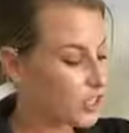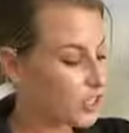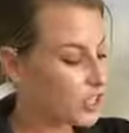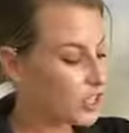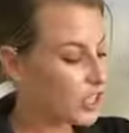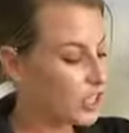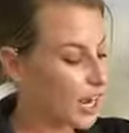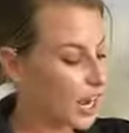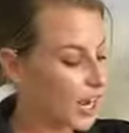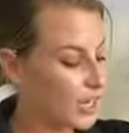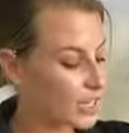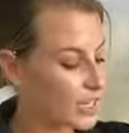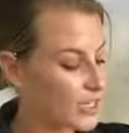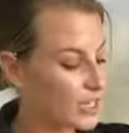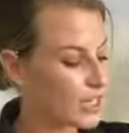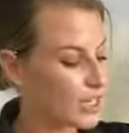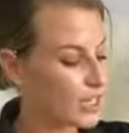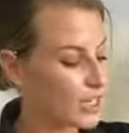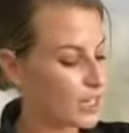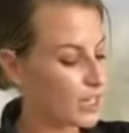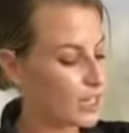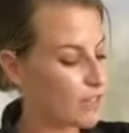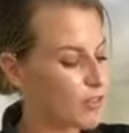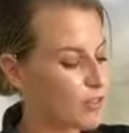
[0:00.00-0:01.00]
sheet, I like to
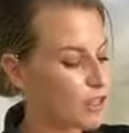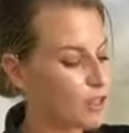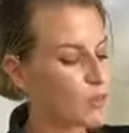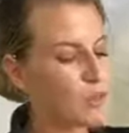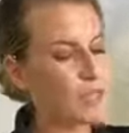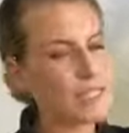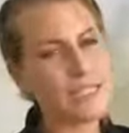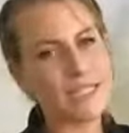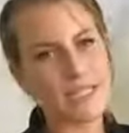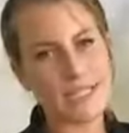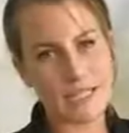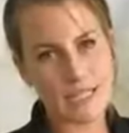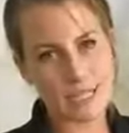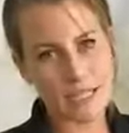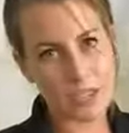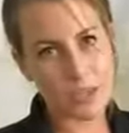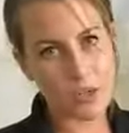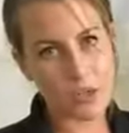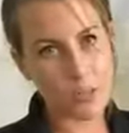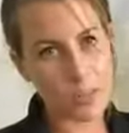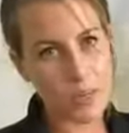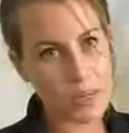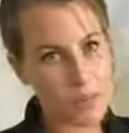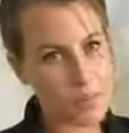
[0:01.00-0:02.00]
think, even though this is a
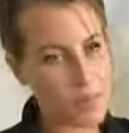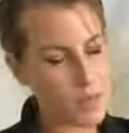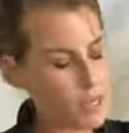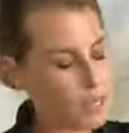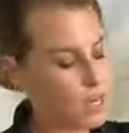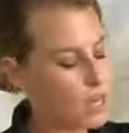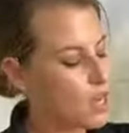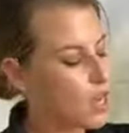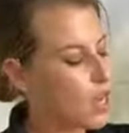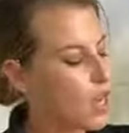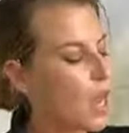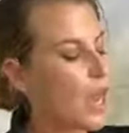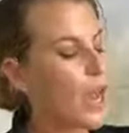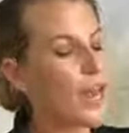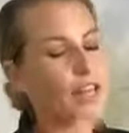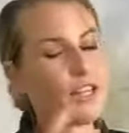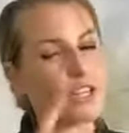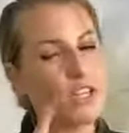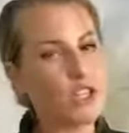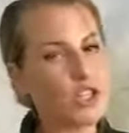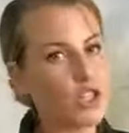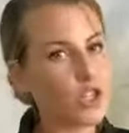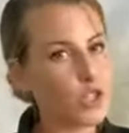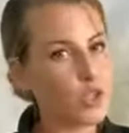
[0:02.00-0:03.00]
little baby, and
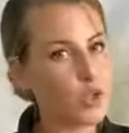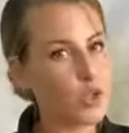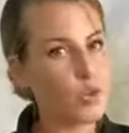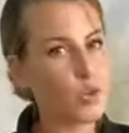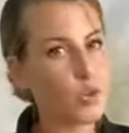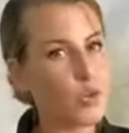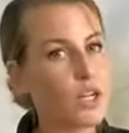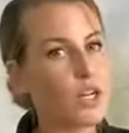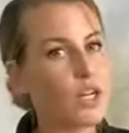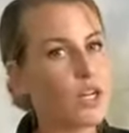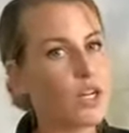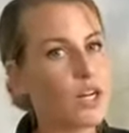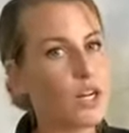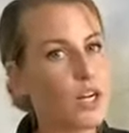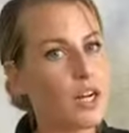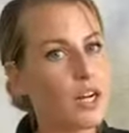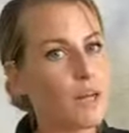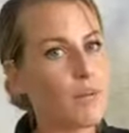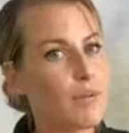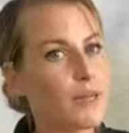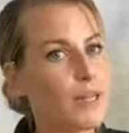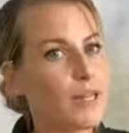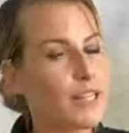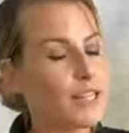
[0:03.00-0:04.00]
the two
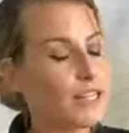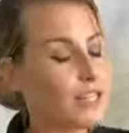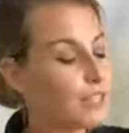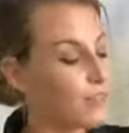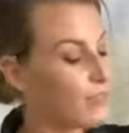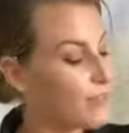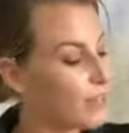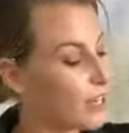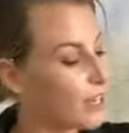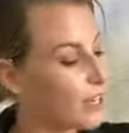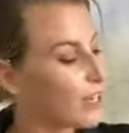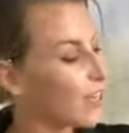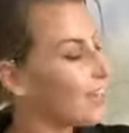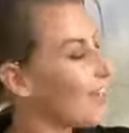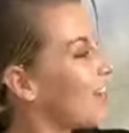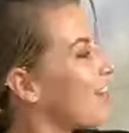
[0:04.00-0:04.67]
um, living